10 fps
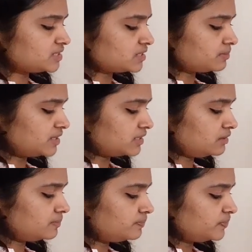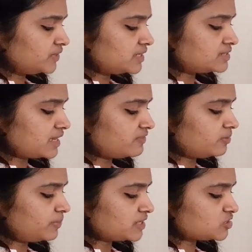terminal is
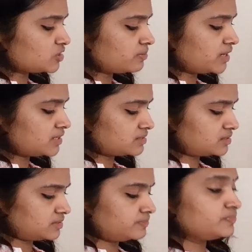having plus or minus